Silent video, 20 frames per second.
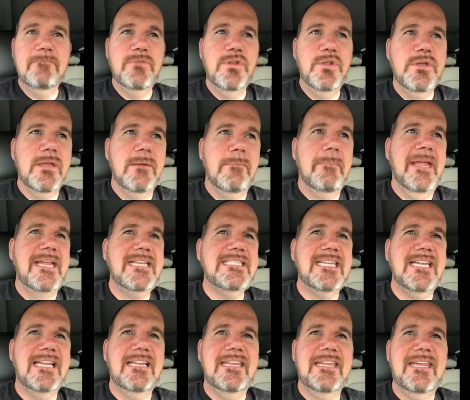You can
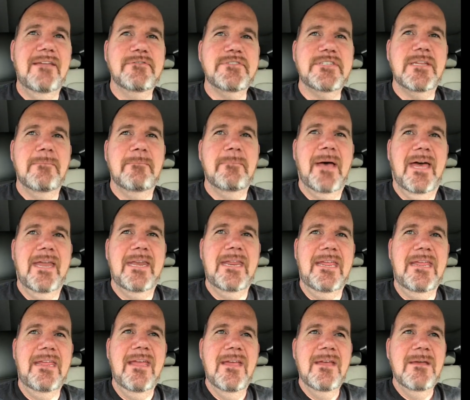basically give
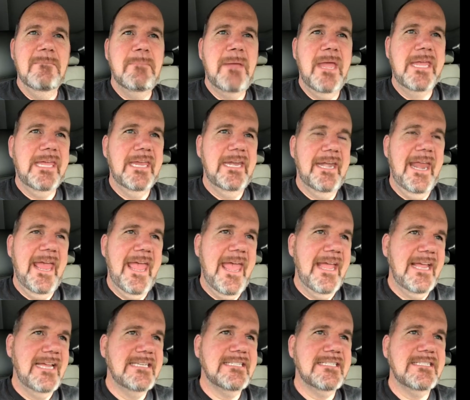somebody bacon and
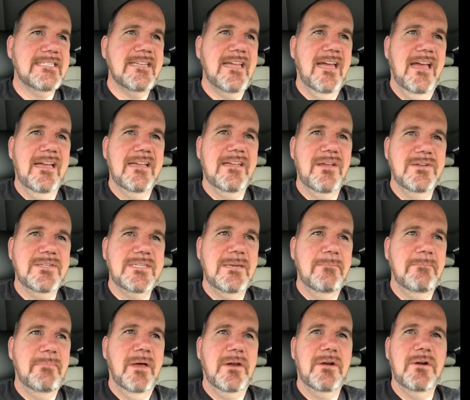eggs uh, cooked
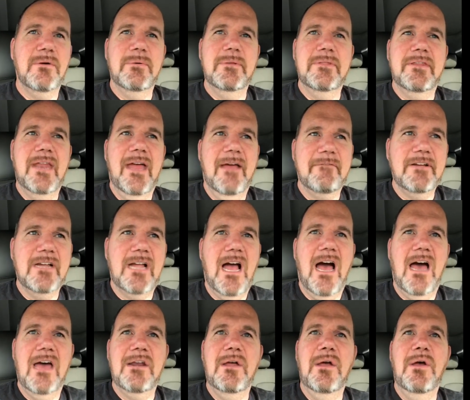in butter with an
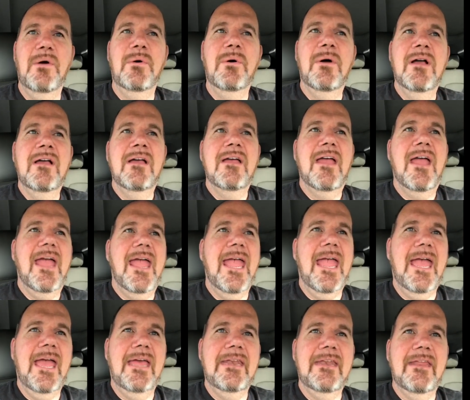avocado,
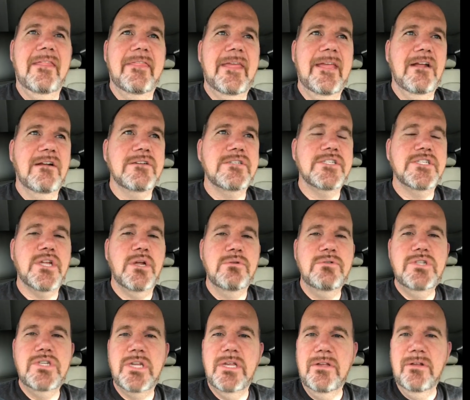and they are so
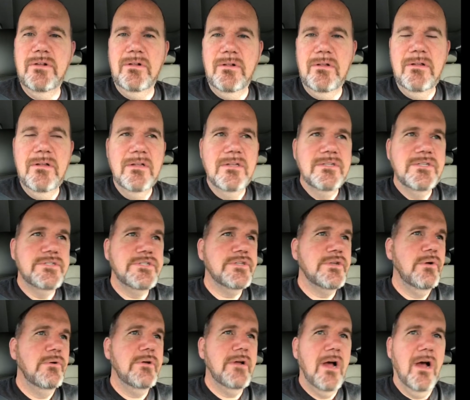chill,
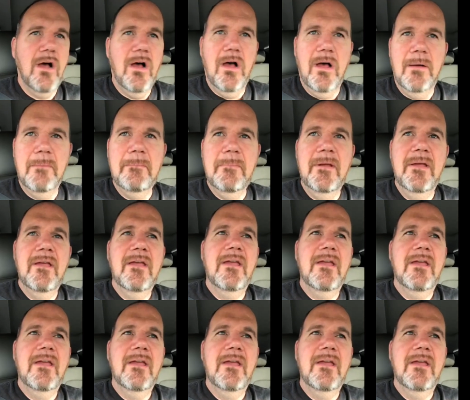so calm,